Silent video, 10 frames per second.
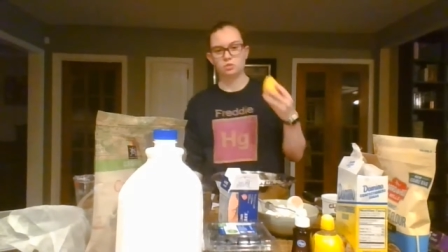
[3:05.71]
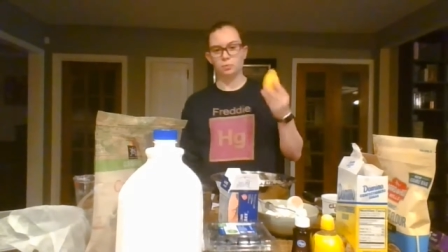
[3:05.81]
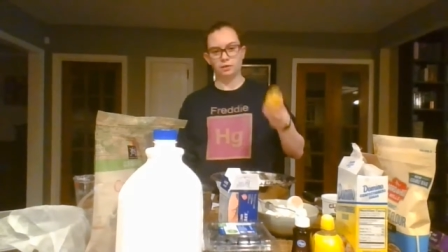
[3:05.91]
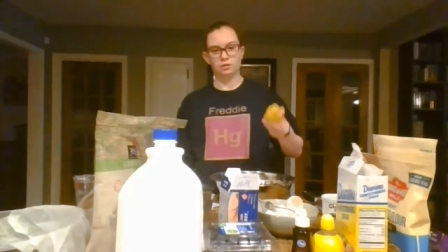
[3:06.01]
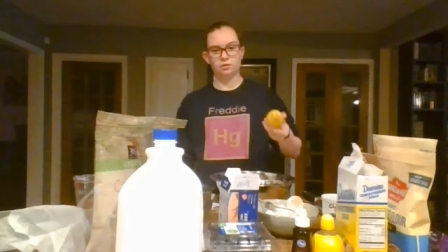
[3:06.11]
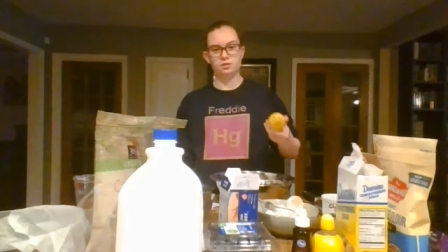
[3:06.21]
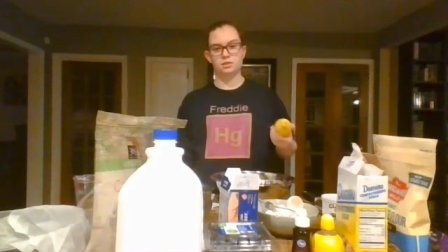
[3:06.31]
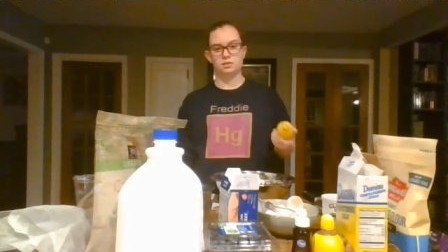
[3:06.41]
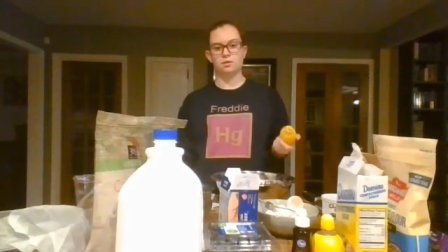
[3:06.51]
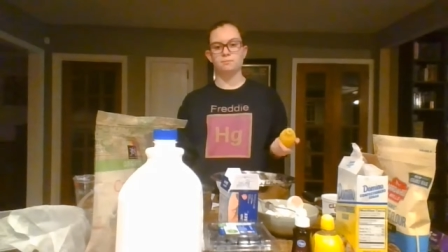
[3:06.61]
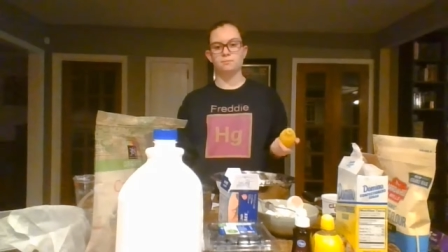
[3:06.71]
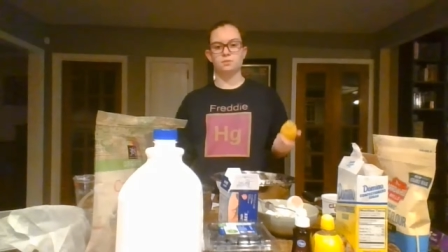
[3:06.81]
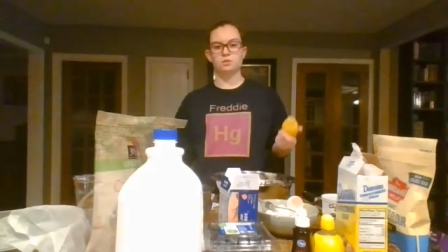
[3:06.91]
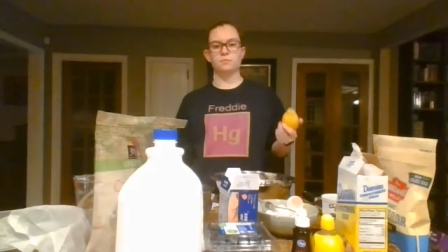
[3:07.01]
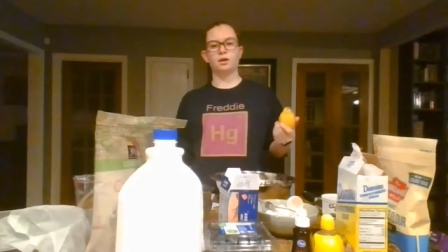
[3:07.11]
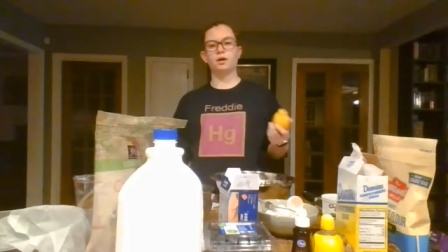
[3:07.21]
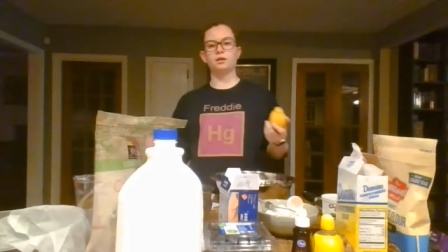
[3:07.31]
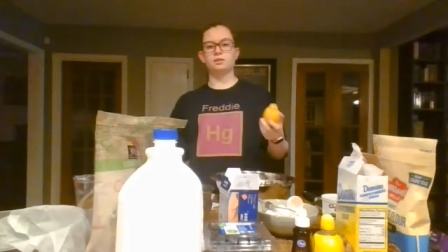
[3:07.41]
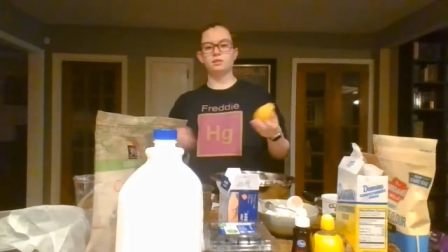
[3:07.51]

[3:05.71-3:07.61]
sprinkler systems because